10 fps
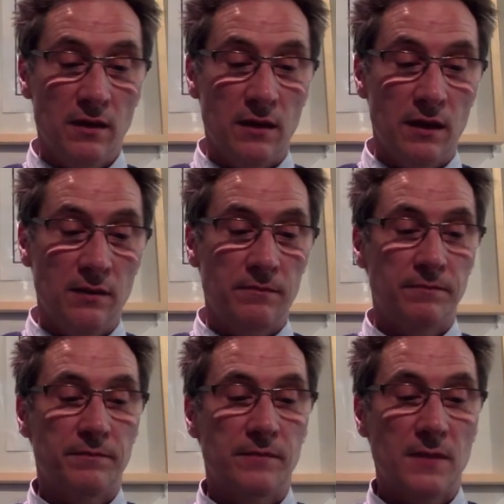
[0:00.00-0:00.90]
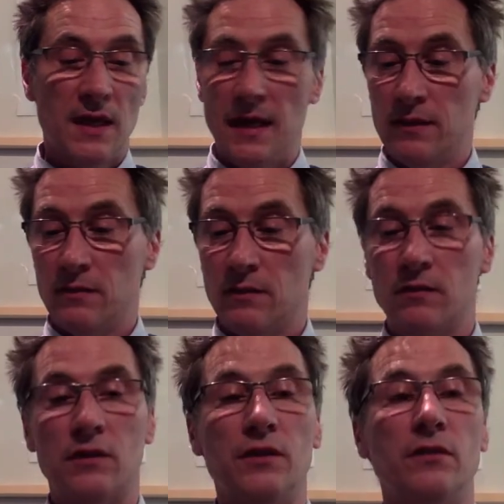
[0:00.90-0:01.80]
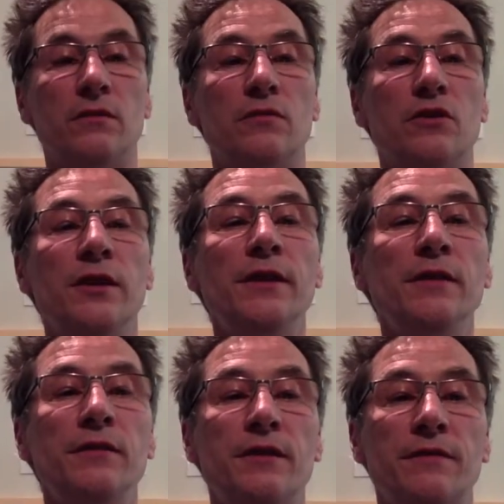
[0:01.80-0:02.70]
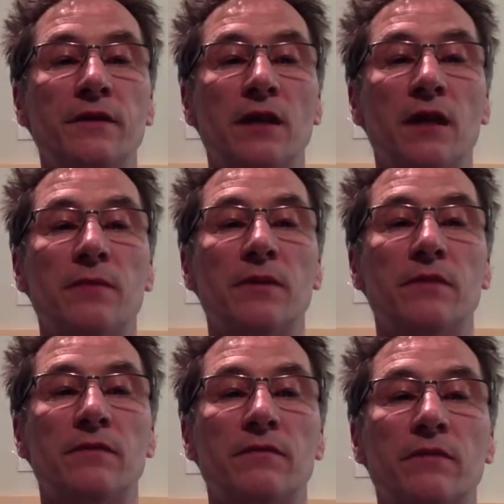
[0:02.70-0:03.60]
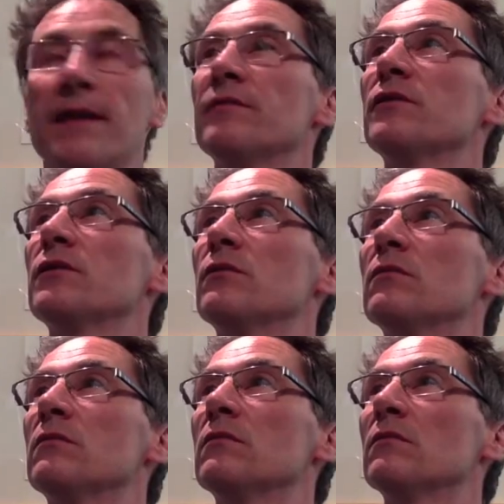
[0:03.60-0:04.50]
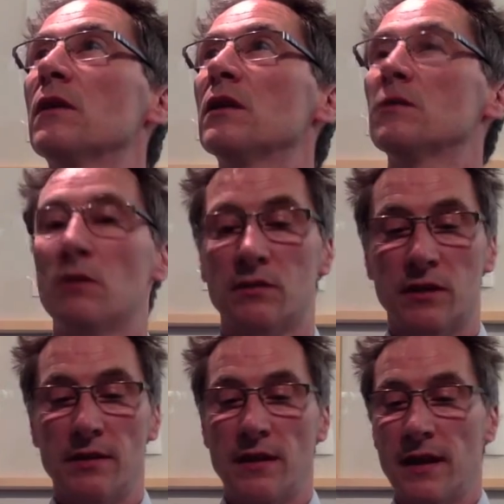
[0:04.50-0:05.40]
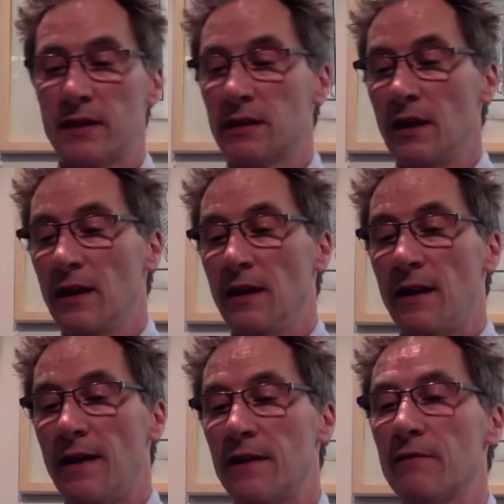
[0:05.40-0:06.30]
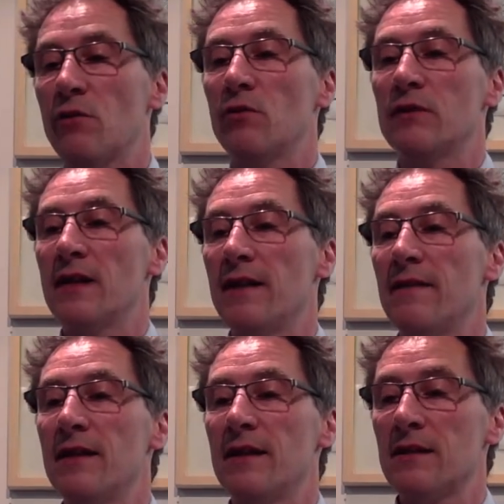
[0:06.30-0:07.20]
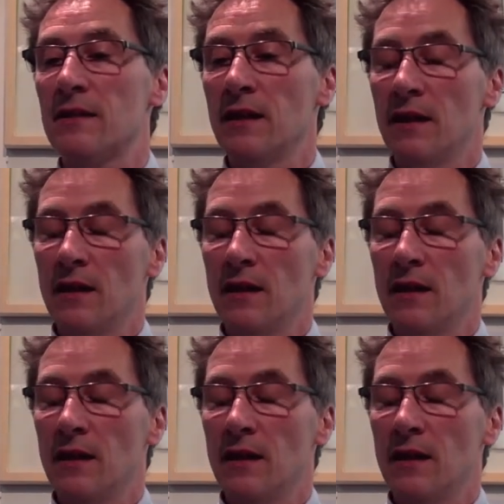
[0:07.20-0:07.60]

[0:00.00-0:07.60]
and the two different types of rounds works well. So that, and then of course, then this.